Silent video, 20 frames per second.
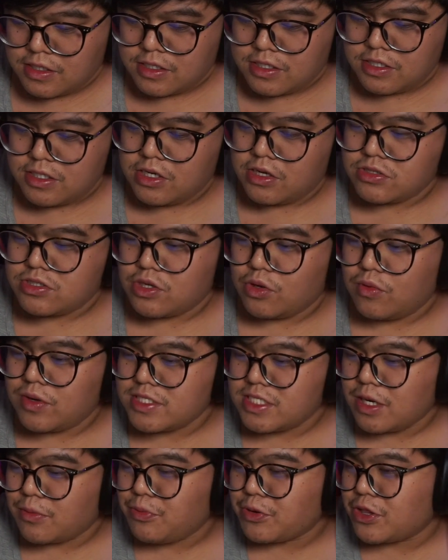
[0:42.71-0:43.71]
Yo, so
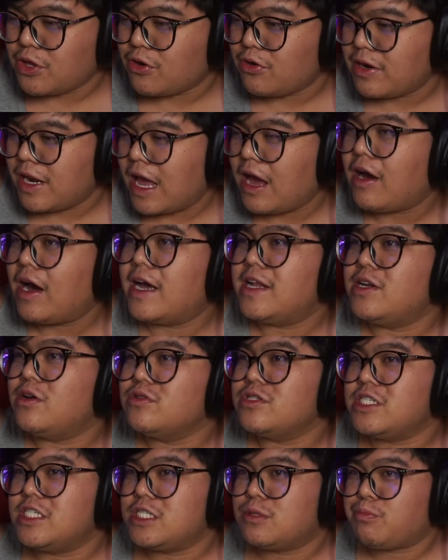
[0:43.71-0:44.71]
what's up with her now? I know
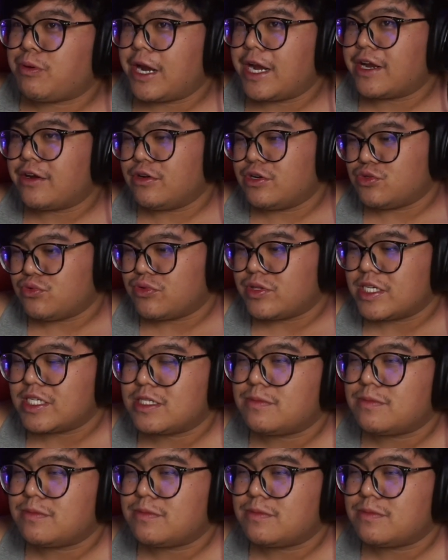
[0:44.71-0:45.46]
she's preggers with his